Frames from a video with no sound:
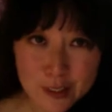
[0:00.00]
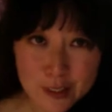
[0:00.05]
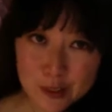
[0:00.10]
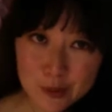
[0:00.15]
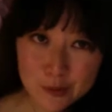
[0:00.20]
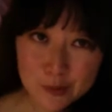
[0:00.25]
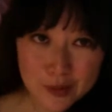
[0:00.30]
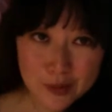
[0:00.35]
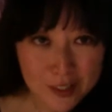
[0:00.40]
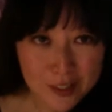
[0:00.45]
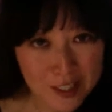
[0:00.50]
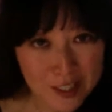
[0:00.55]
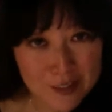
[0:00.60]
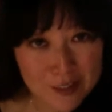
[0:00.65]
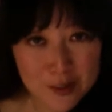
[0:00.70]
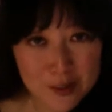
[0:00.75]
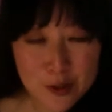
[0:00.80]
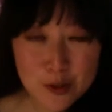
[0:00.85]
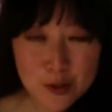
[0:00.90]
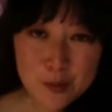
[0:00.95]
when I
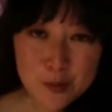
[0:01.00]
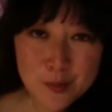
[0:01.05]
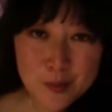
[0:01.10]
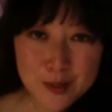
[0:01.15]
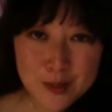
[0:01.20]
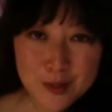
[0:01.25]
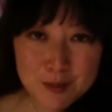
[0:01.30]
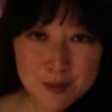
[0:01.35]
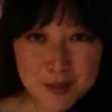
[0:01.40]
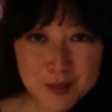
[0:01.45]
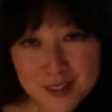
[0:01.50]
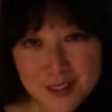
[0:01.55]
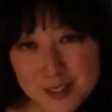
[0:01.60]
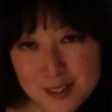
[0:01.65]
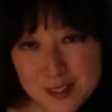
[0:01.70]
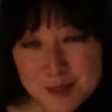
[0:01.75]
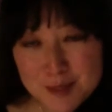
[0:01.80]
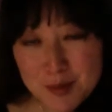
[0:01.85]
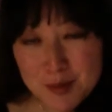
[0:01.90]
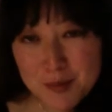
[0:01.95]
have it open, because it's
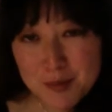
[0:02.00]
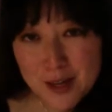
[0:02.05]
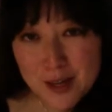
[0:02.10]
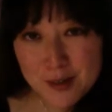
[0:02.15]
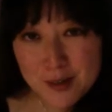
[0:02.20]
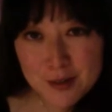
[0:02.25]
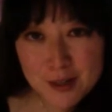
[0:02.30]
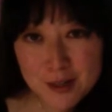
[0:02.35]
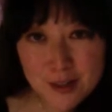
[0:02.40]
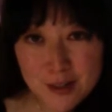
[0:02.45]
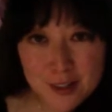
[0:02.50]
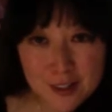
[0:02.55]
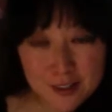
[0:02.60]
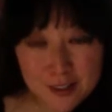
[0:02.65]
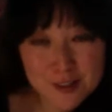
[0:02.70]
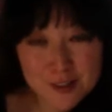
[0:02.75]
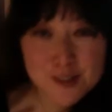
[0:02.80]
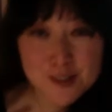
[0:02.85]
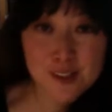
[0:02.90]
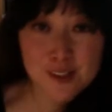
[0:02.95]
in my background, I
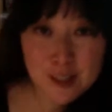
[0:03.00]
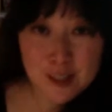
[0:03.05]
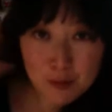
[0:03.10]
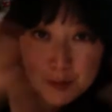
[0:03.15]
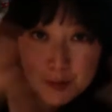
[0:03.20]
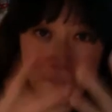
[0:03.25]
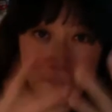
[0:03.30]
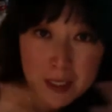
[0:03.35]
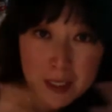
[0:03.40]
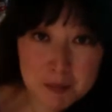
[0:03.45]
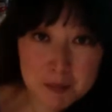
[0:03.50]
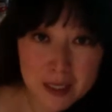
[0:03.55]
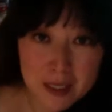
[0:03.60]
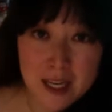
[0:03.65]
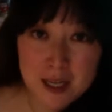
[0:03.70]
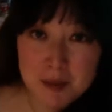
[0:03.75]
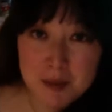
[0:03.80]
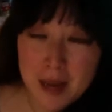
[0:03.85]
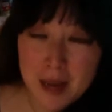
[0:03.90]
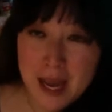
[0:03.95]
just look like one big
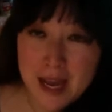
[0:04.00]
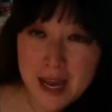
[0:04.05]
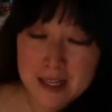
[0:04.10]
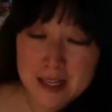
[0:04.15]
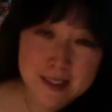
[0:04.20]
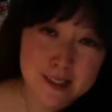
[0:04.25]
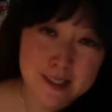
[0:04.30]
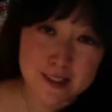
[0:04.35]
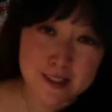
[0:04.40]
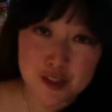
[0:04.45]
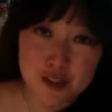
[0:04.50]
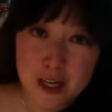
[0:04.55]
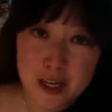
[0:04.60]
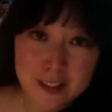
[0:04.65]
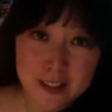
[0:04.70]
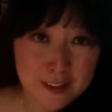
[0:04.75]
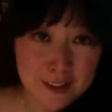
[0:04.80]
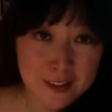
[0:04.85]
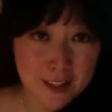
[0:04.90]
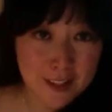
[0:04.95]
black mass.
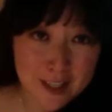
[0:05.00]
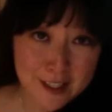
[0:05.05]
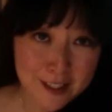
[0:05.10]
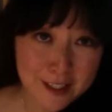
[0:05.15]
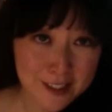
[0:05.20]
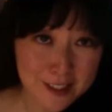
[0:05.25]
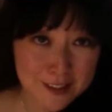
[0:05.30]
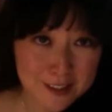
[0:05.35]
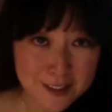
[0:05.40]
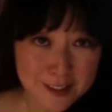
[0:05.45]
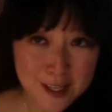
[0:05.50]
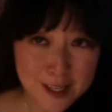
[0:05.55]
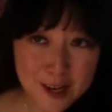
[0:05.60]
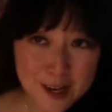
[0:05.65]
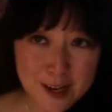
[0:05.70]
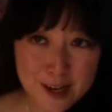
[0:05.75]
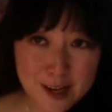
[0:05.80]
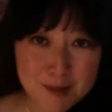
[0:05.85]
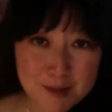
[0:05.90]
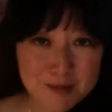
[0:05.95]
Tried the lighting in the
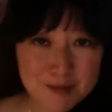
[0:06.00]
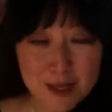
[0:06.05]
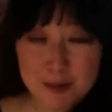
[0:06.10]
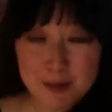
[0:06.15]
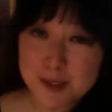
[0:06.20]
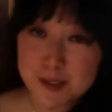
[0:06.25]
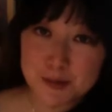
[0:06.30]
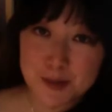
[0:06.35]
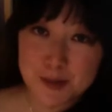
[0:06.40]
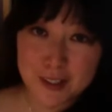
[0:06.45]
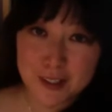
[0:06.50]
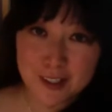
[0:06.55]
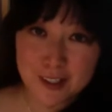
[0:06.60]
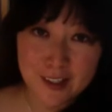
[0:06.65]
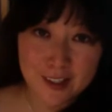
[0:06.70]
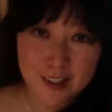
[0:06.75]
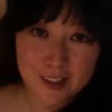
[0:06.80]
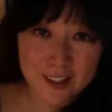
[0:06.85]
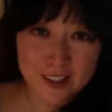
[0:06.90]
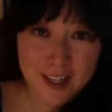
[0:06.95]
top, that wasn't
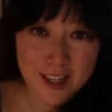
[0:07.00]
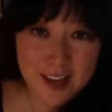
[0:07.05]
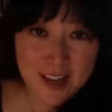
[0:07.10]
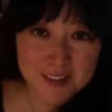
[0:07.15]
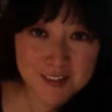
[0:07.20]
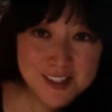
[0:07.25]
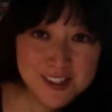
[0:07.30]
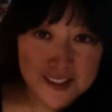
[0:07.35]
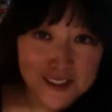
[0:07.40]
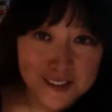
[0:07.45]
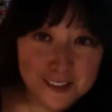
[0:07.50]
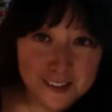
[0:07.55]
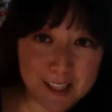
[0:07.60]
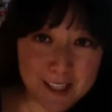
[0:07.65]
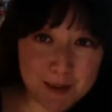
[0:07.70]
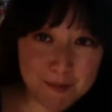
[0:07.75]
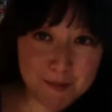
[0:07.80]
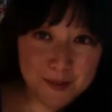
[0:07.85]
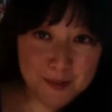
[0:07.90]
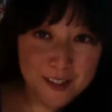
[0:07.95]
working, and then I have this little
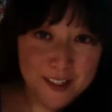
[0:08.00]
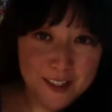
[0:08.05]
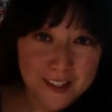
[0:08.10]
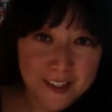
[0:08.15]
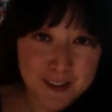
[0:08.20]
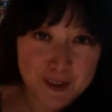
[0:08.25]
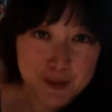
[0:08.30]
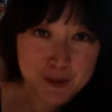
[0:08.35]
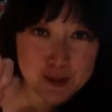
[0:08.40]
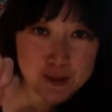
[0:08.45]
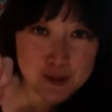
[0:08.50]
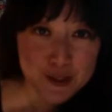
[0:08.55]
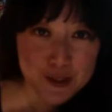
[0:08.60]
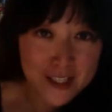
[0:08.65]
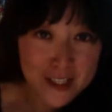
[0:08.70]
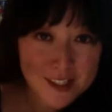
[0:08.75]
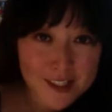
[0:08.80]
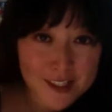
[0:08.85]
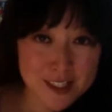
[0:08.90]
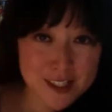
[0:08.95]
lamp right here, which you
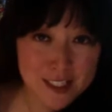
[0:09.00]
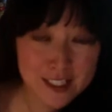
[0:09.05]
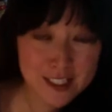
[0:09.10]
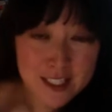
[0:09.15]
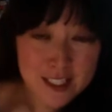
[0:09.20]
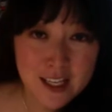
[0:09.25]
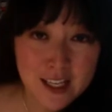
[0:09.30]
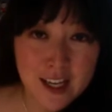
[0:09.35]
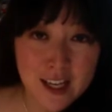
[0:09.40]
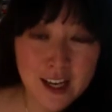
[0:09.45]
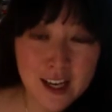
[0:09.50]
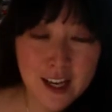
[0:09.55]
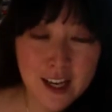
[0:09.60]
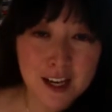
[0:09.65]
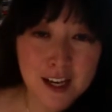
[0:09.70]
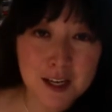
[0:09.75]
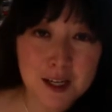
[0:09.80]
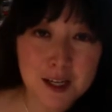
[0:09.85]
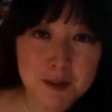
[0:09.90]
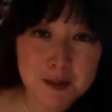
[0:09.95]
can't see.
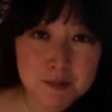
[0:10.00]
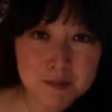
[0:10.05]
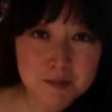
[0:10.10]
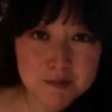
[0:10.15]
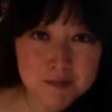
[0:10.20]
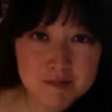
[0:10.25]
So